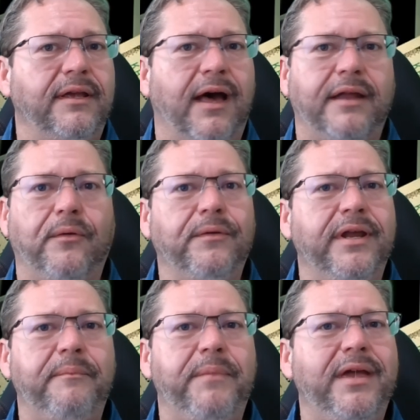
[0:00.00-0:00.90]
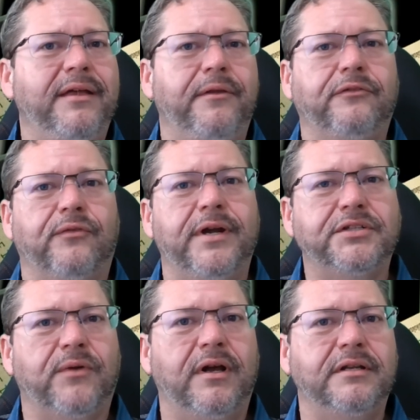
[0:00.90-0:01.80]
I don't need to be in those
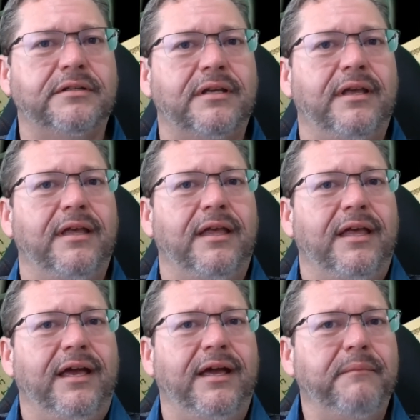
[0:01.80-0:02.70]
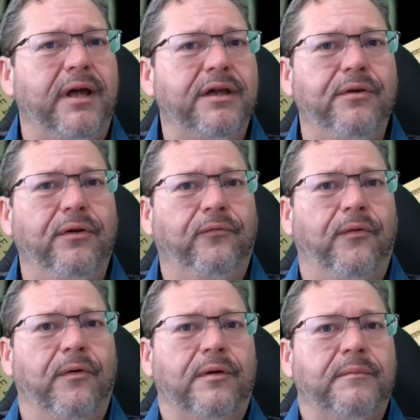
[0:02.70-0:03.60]
restaurants in my
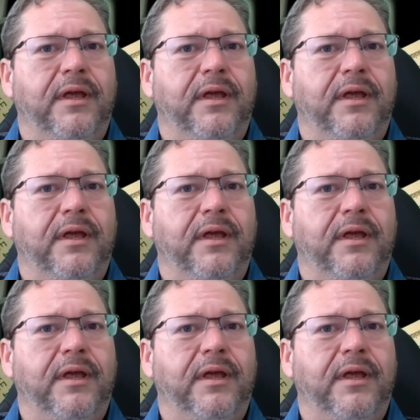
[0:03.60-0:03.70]
uniform.